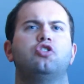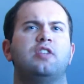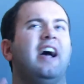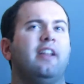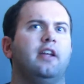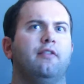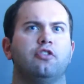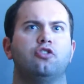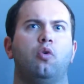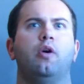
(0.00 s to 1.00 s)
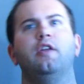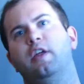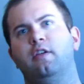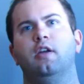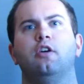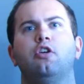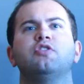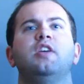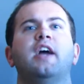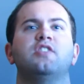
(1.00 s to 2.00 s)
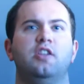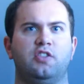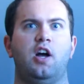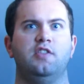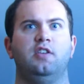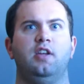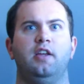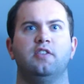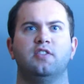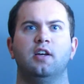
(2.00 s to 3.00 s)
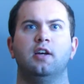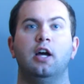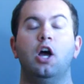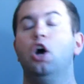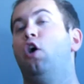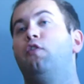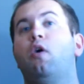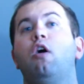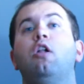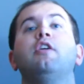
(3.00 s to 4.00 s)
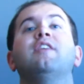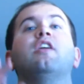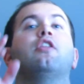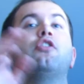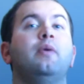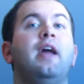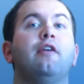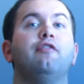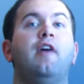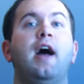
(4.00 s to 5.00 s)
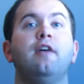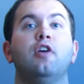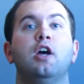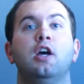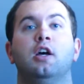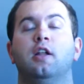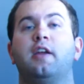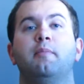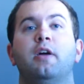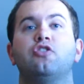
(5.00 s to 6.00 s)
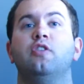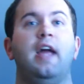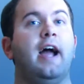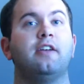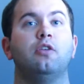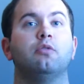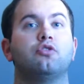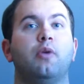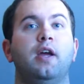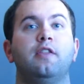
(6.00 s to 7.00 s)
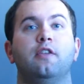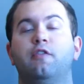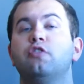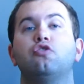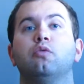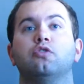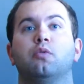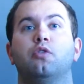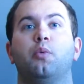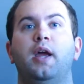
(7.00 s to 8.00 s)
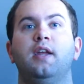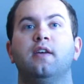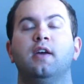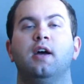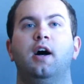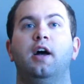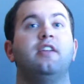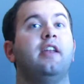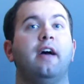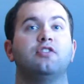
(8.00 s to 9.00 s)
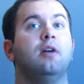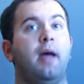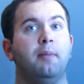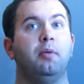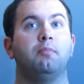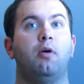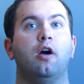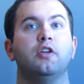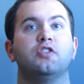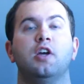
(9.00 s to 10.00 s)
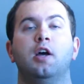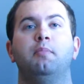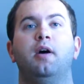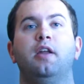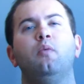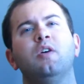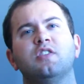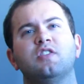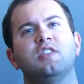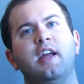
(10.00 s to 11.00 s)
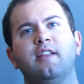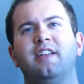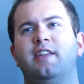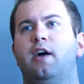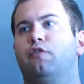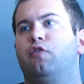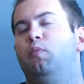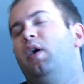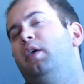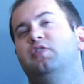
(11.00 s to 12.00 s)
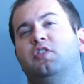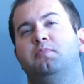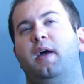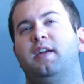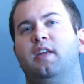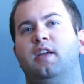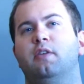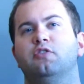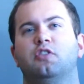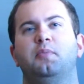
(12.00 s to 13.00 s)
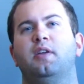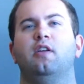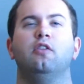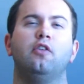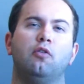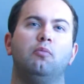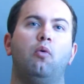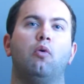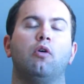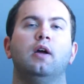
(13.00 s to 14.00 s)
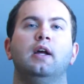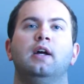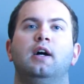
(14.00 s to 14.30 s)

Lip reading: telling of the story, then go see Exodus, Gods and Kings. Overall, I'll give it a 3 out of 5. Like I mentioned, the acting was great, the visuals were great. It did have some epic parts, but it was a slight letdown from what I was expecting. I was expecting a little more